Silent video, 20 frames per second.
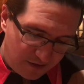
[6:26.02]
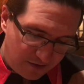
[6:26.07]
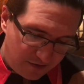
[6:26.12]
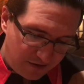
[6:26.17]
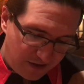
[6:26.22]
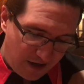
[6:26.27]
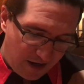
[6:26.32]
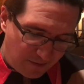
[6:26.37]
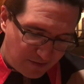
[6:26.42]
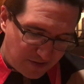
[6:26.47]

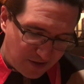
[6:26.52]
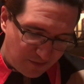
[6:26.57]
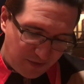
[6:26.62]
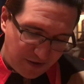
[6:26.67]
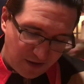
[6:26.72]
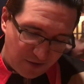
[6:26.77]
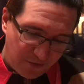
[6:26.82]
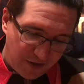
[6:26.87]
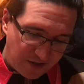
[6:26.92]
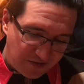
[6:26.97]
Yeah, I'm still
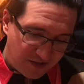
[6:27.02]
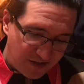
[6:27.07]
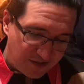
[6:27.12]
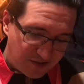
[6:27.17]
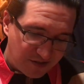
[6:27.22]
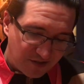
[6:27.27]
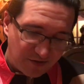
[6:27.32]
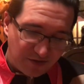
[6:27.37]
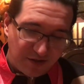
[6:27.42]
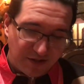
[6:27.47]
picking away at this,
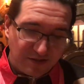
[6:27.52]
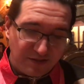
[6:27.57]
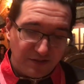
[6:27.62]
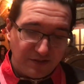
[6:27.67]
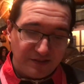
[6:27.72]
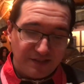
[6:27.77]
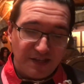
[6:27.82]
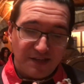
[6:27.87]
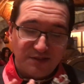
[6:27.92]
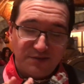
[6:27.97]
so you can
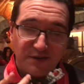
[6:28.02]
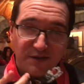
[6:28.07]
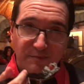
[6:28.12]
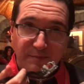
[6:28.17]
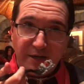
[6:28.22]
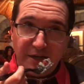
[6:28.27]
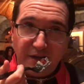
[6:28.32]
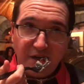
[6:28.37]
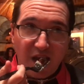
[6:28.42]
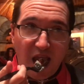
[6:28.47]
tell it's
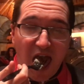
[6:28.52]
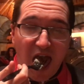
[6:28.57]
recommended.